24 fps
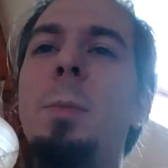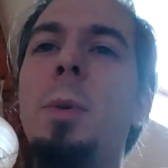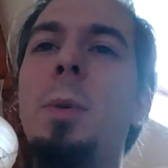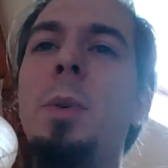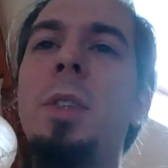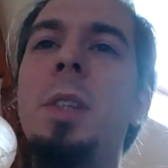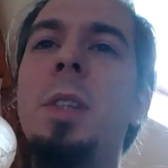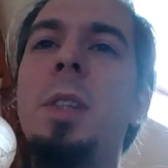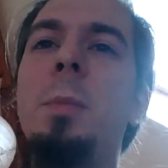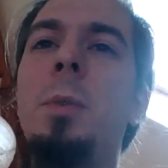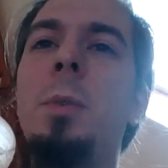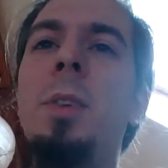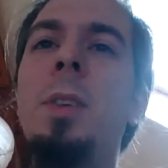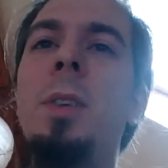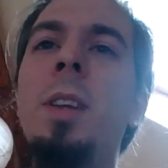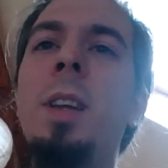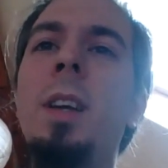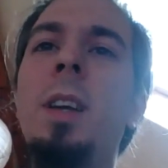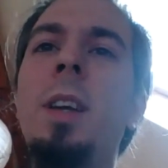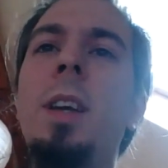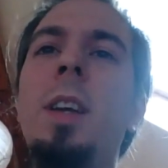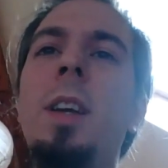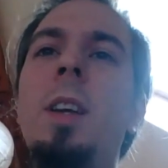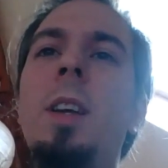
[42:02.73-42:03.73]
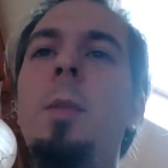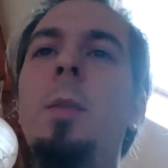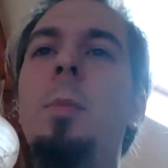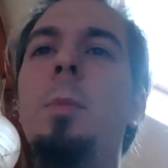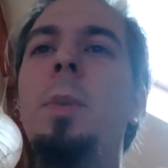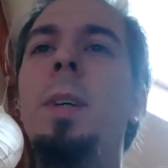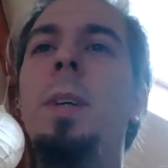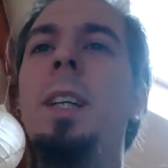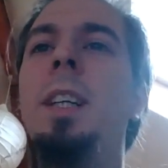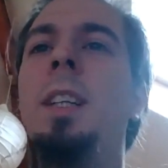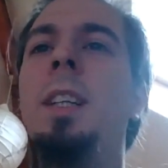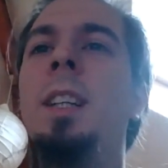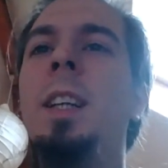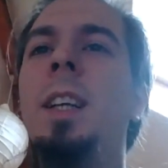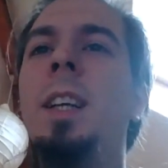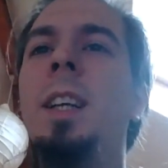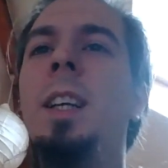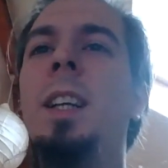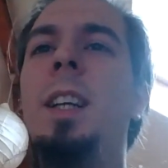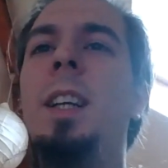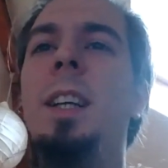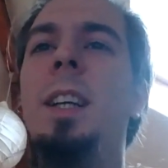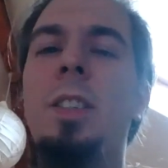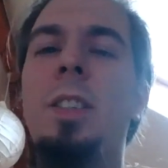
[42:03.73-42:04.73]
possible, but
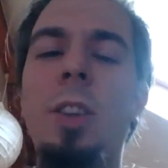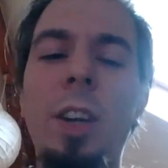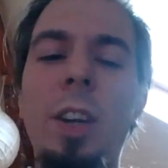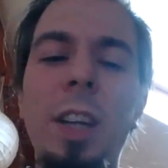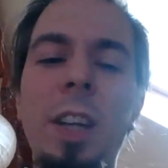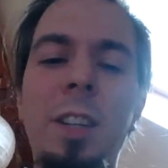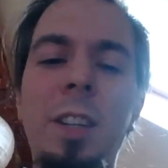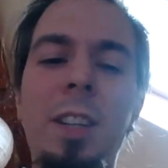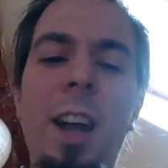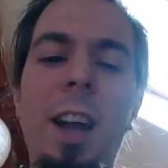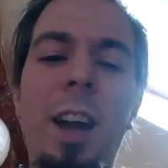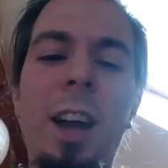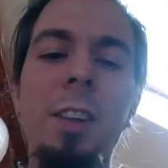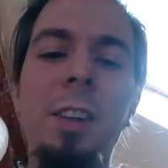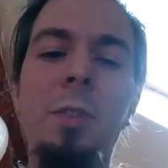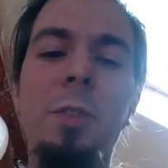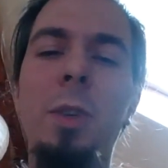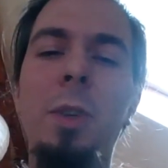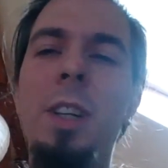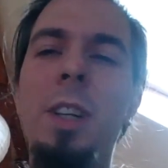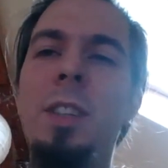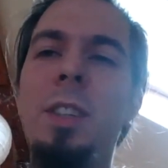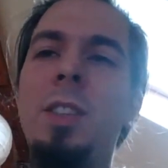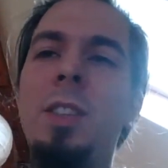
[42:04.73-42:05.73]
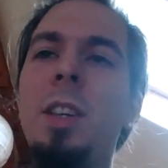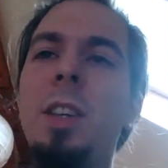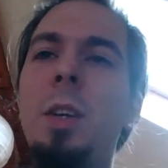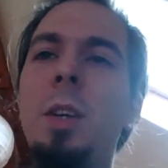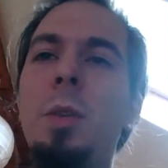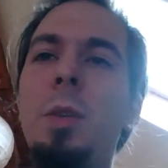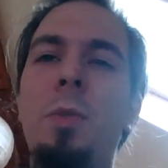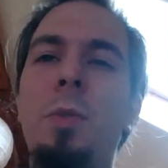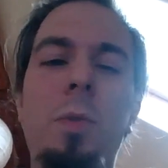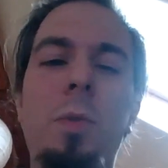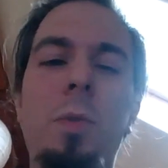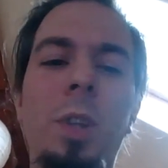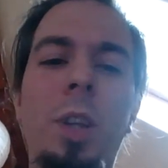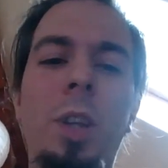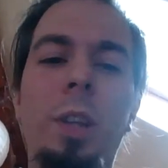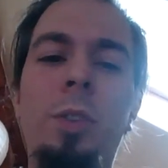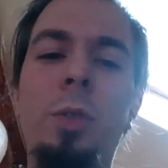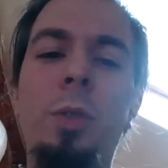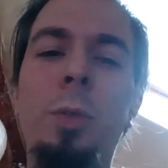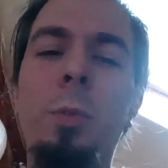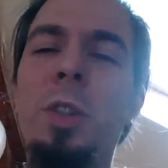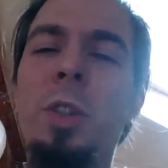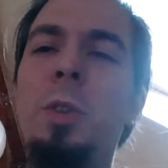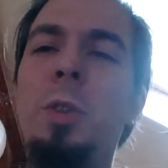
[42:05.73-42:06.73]
it's only in their interest if not
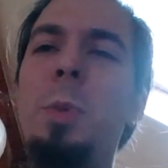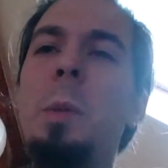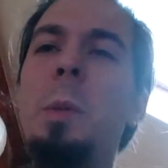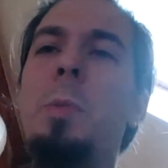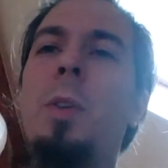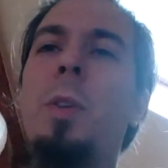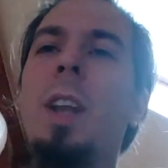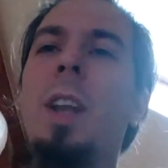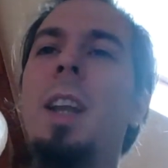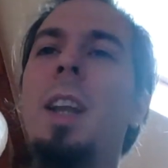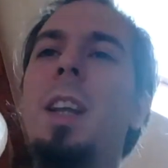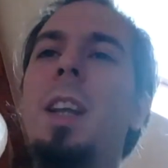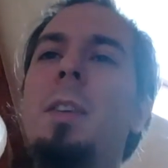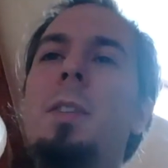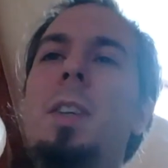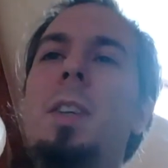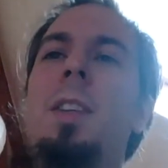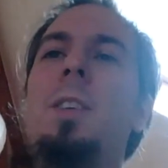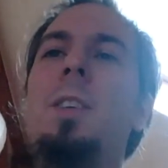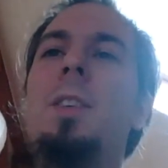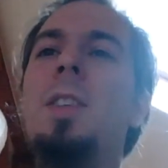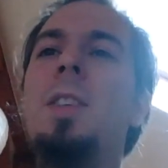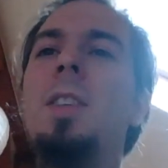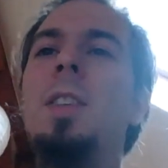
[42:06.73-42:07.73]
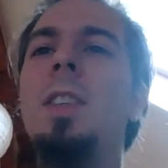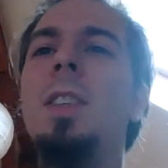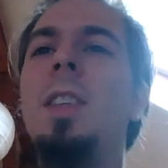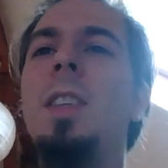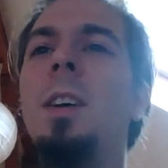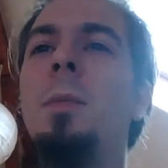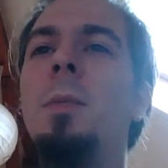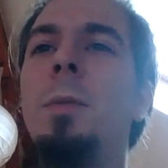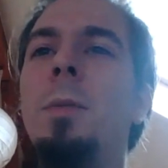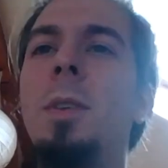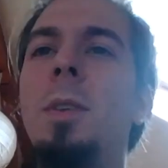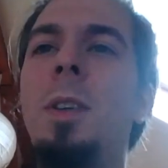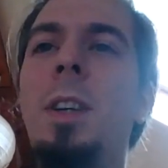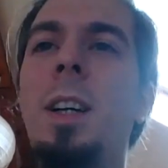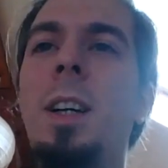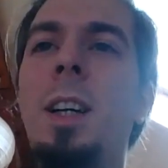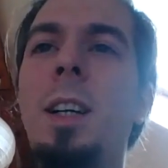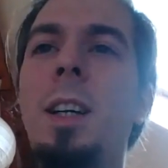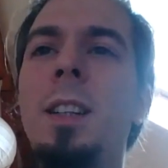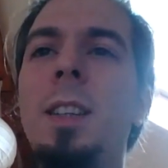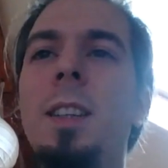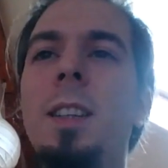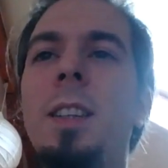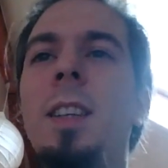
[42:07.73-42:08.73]
too much people are leaving the system,
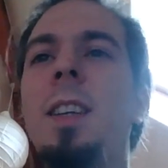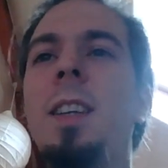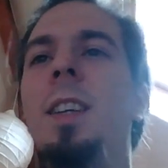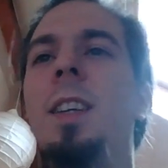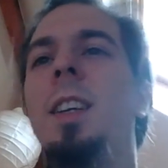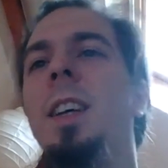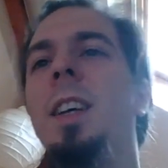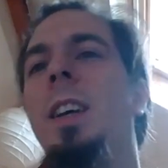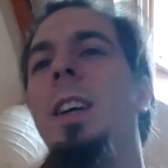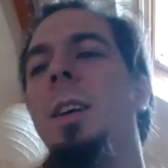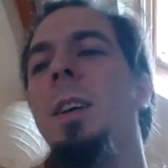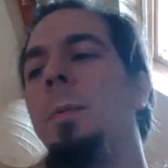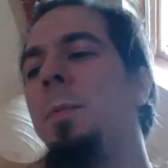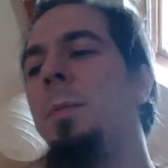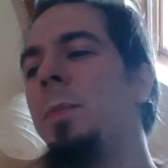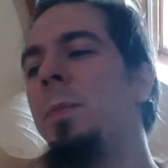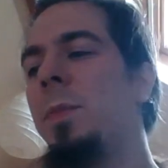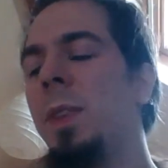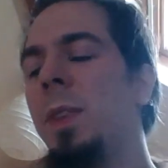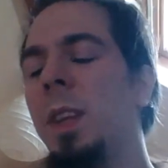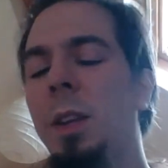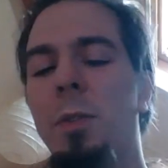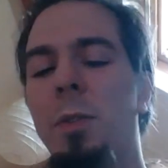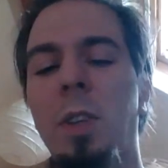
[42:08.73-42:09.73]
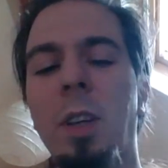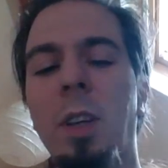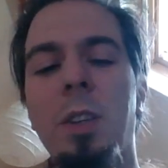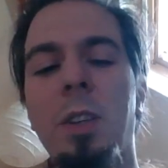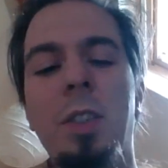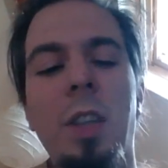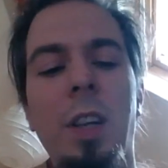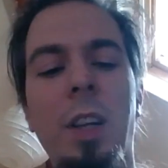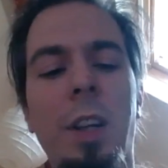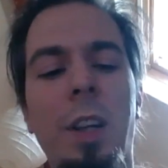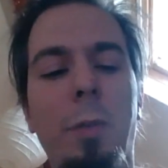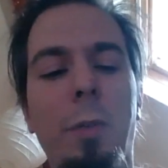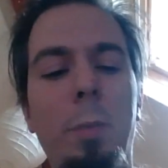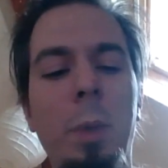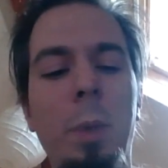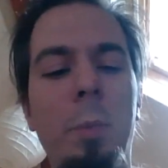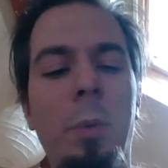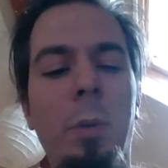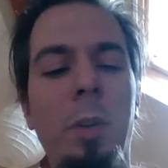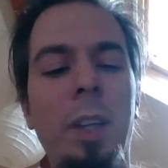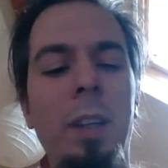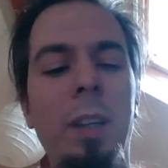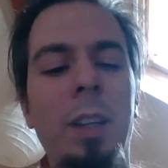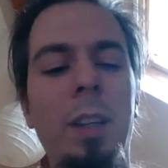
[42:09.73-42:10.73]
right? If there is a lot of
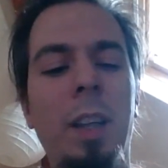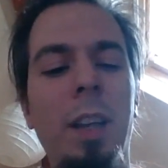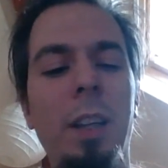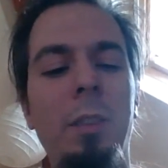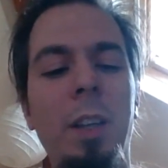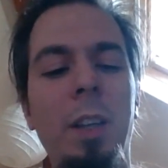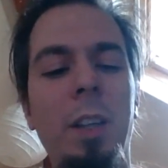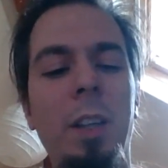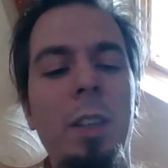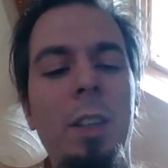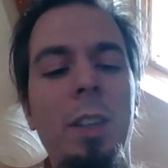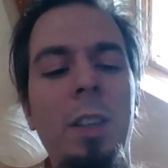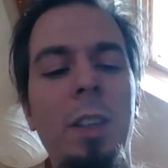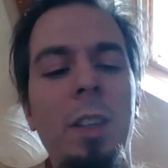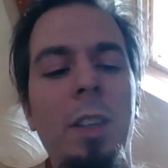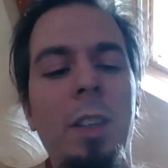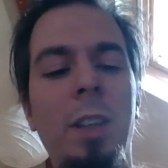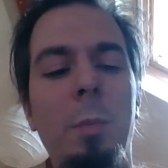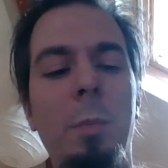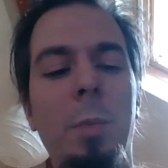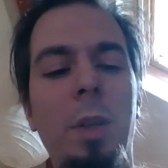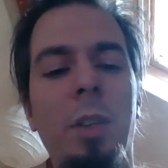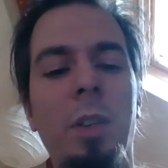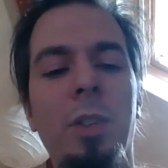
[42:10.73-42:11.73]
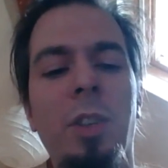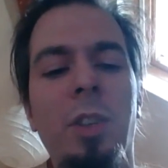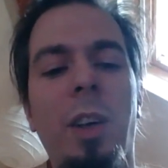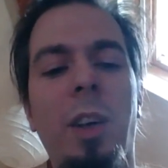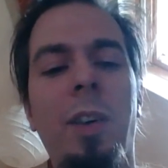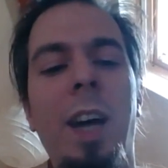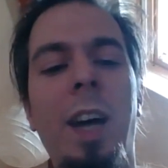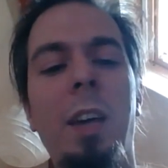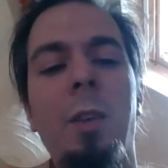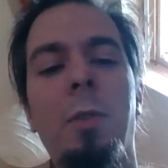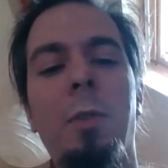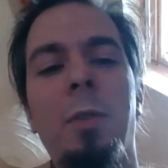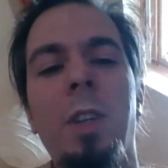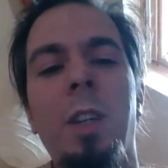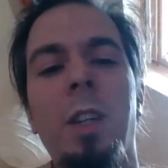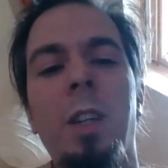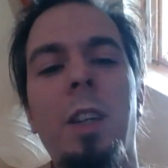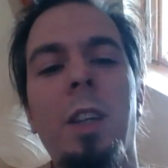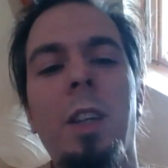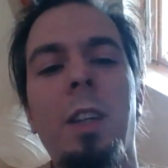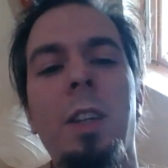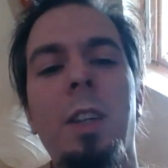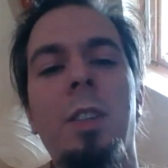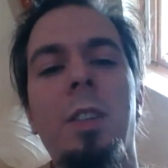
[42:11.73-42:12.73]
people that are leaving the system because of high fee,
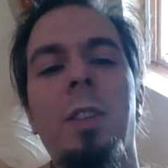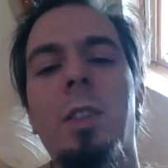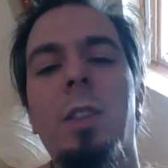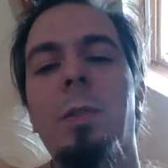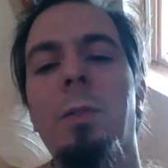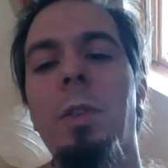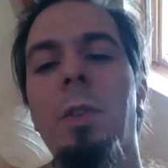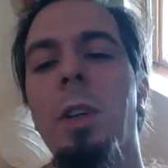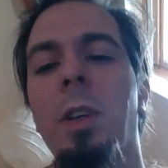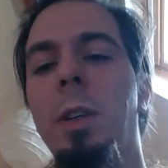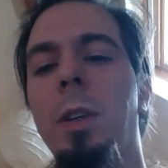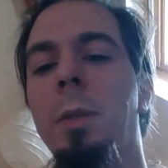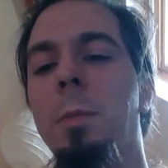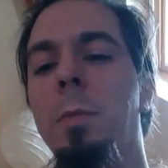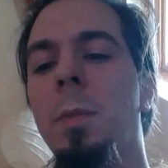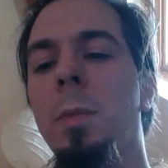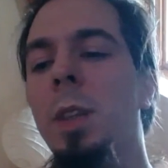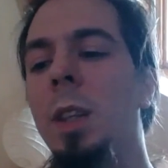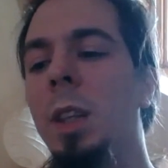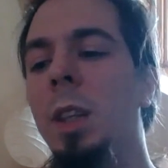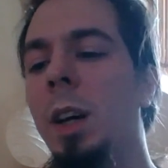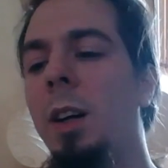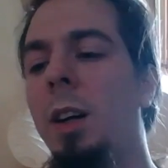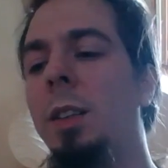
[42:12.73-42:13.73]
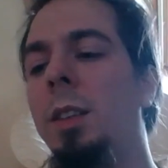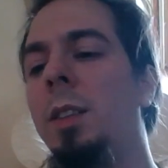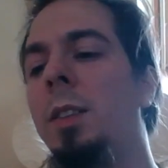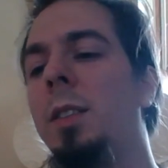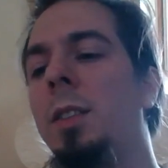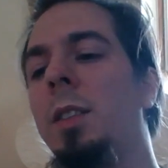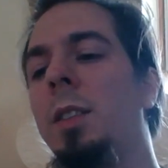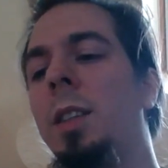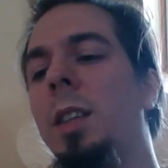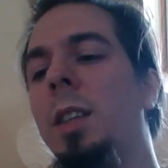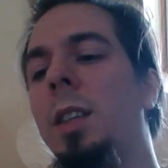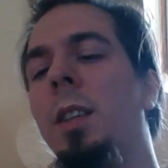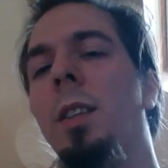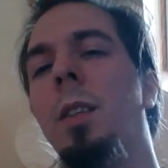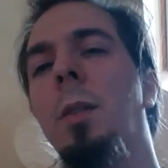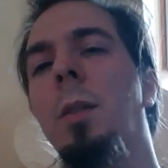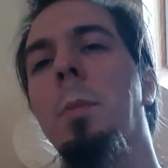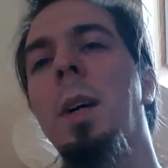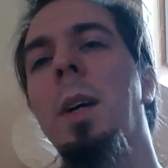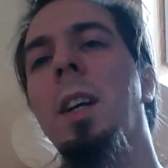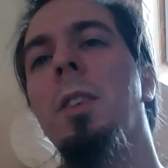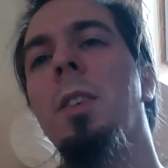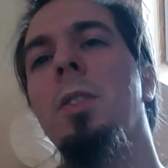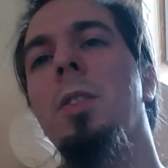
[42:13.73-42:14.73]
then it's very not in the
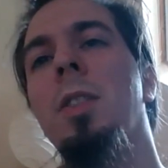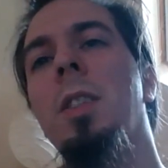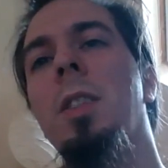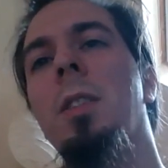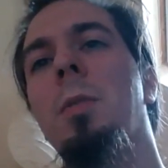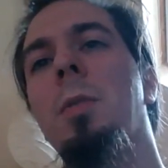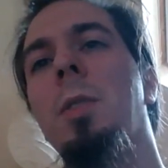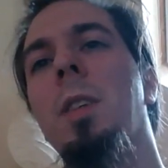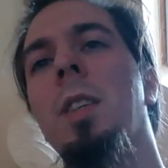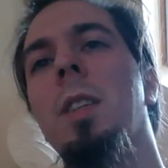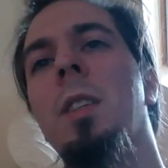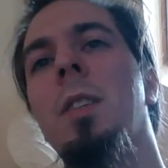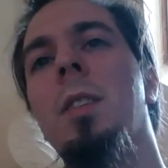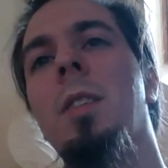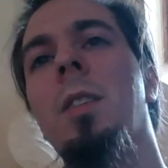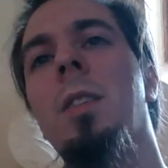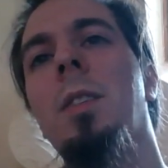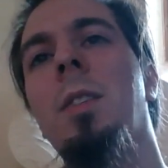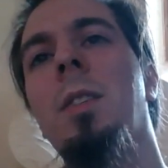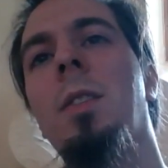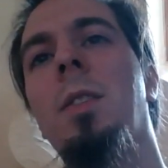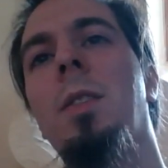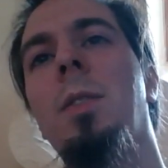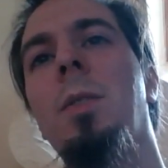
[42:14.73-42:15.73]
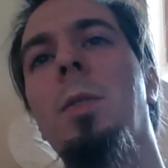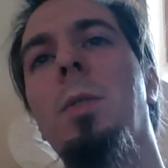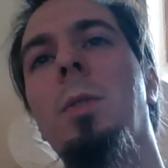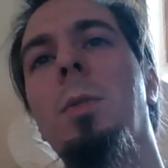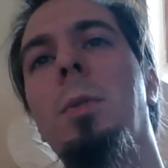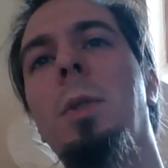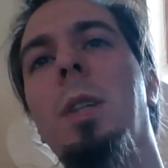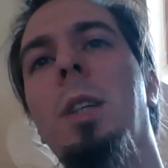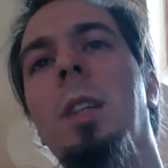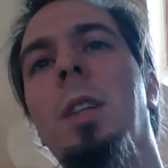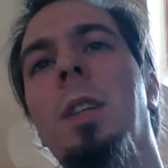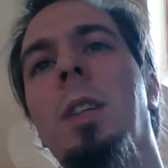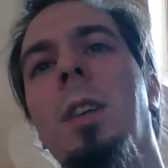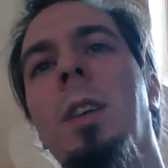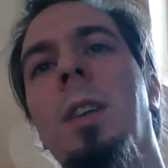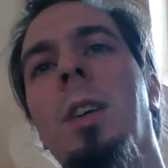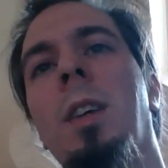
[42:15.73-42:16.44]
miner's interest to do it.